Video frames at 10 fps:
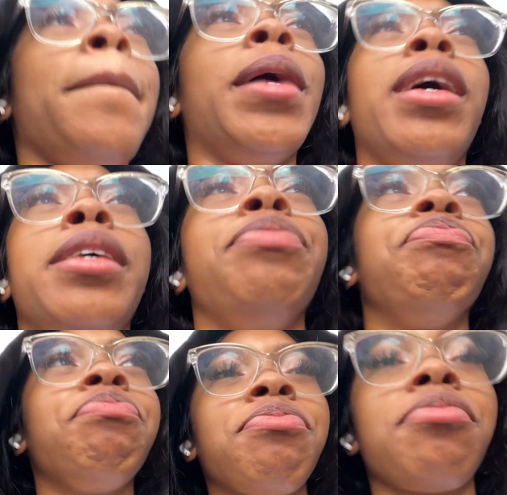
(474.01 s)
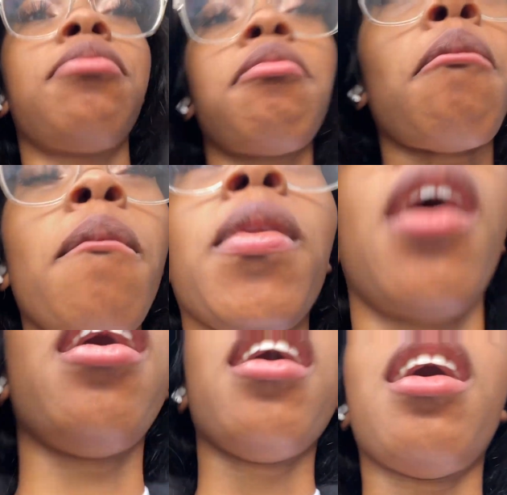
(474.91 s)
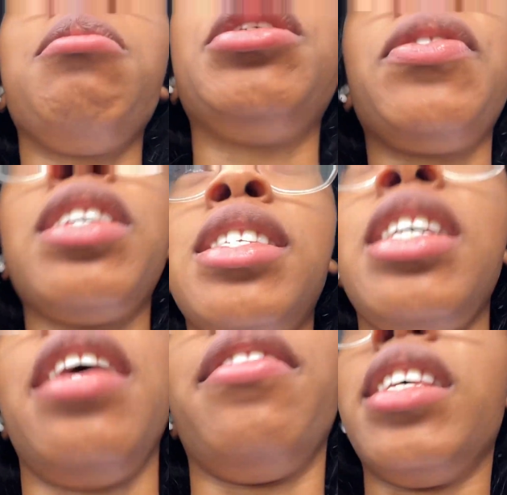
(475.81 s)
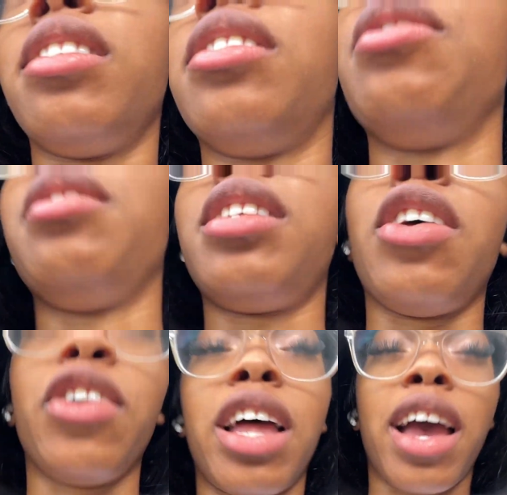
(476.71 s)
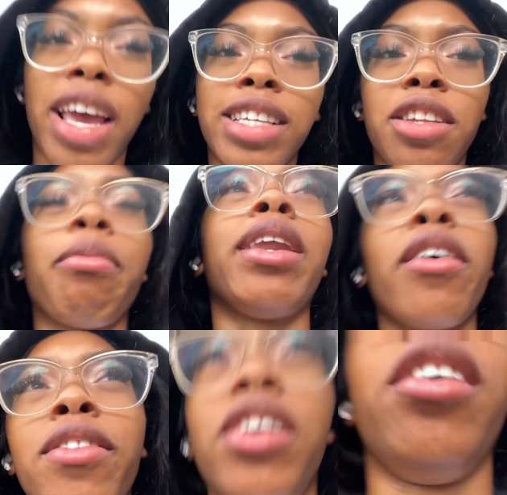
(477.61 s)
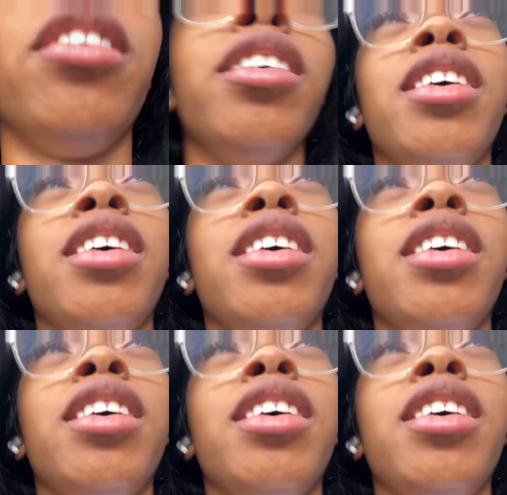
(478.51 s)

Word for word: But I'm just gonna see if this is student center or not. It's nobody over here,